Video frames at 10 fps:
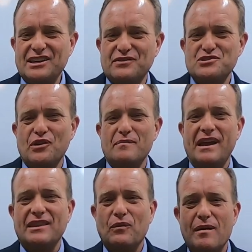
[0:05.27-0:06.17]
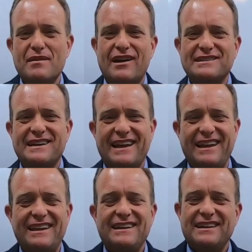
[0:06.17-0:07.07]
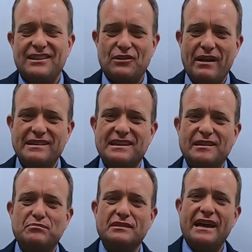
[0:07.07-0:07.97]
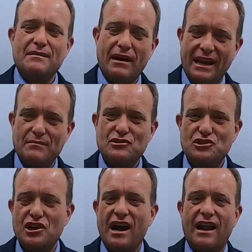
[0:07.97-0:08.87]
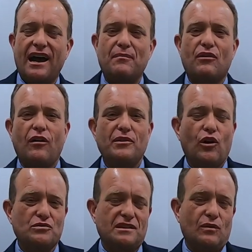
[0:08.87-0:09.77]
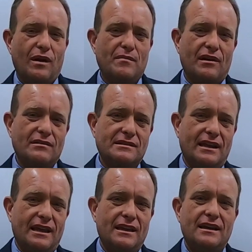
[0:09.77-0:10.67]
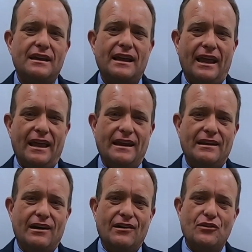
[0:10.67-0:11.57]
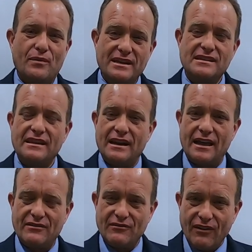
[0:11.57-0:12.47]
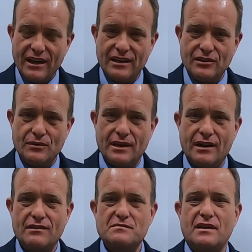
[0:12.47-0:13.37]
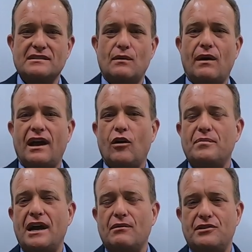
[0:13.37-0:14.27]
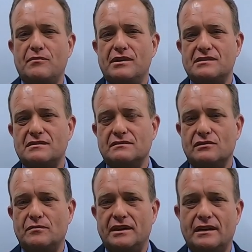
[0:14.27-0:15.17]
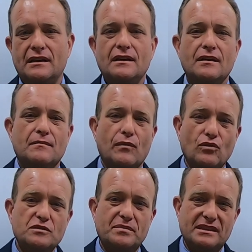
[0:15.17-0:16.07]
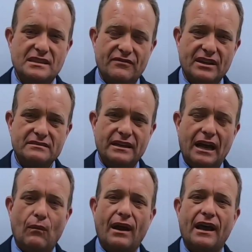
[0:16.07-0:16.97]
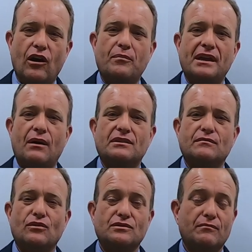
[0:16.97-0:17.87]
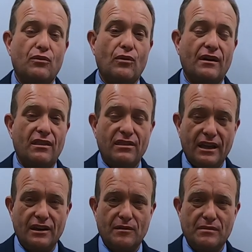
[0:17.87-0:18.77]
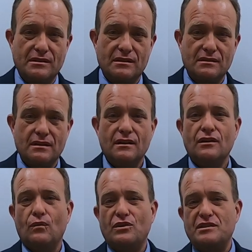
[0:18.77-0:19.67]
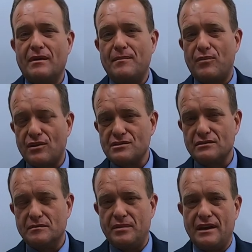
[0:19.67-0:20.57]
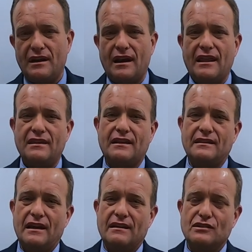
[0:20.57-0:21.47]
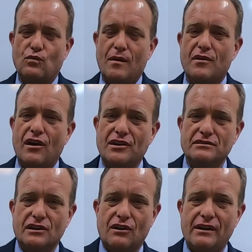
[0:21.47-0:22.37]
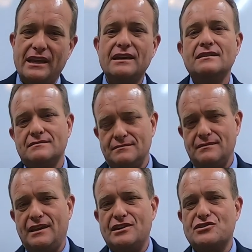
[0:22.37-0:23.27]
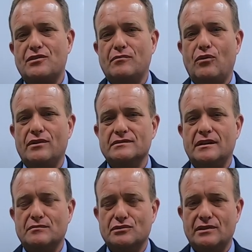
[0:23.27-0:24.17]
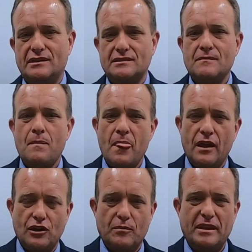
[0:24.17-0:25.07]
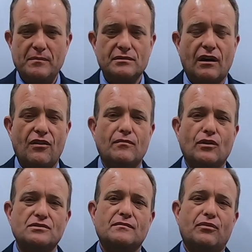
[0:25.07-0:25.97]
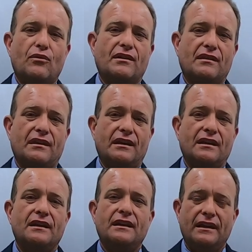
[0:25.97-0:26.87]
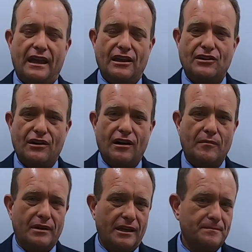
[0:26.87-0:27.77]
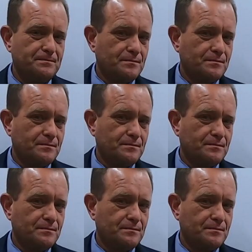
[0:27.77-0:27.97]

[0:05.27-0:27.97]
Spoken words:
thanks for joining me on the webinar today. Greatest on the planet. My name is John Hopper. I'll be hosting the webinar today. And the reason that I've invited you here is because I want to help you out with your business a little bit. Most specifically, I want to help you out with the most important thing in your business, which in my personal opinion, and I think at the end of this webinar you'll agree, is your employees. Your people are the most important thing in your company.